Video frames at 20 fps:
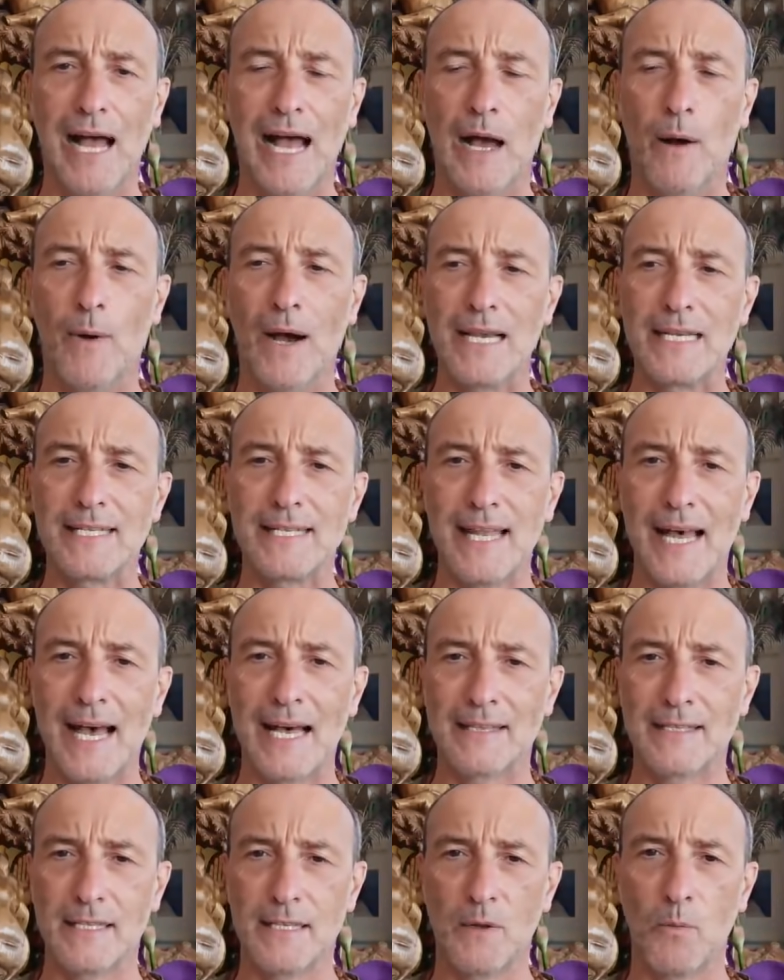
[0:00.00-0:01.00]
how I
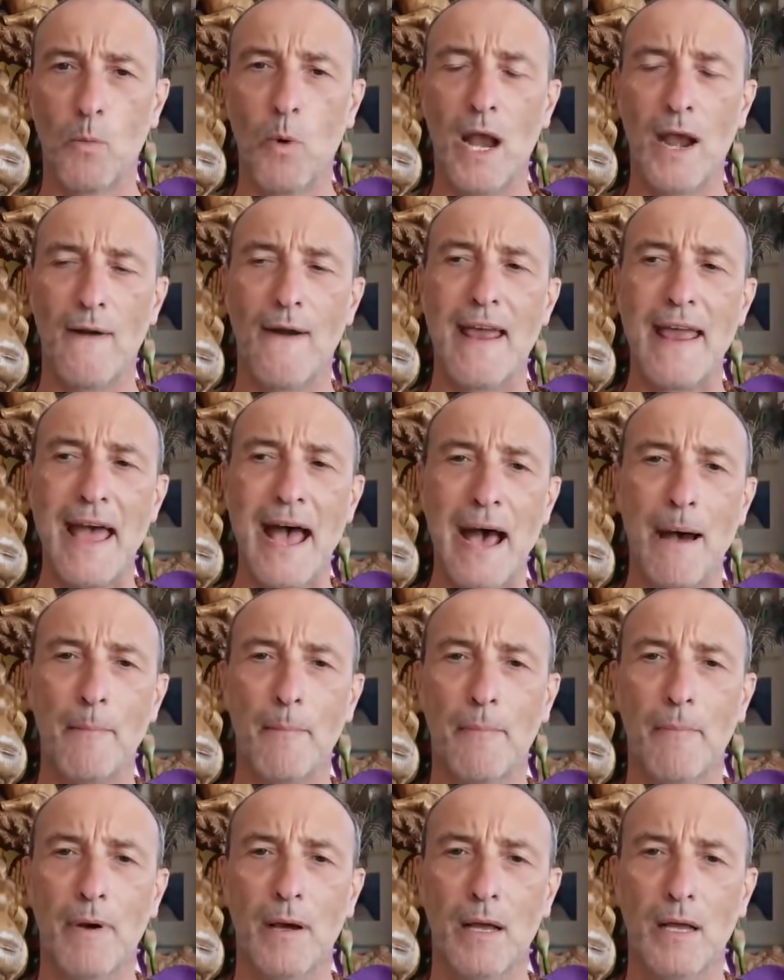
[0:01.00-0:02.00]
started and where I
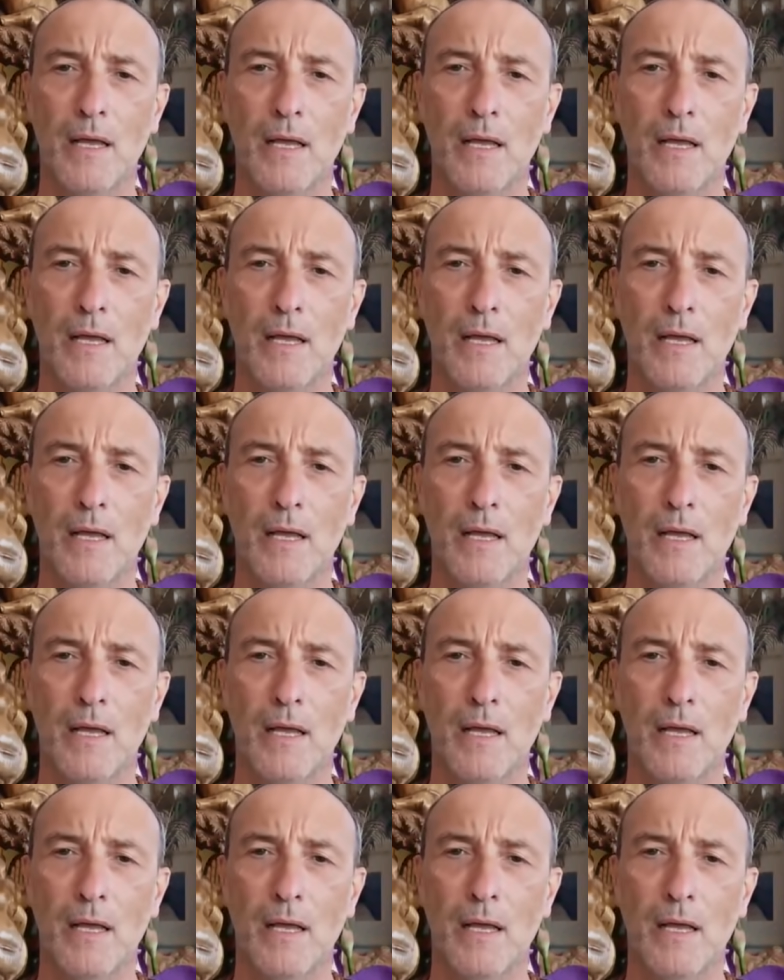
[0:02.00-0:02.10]
am,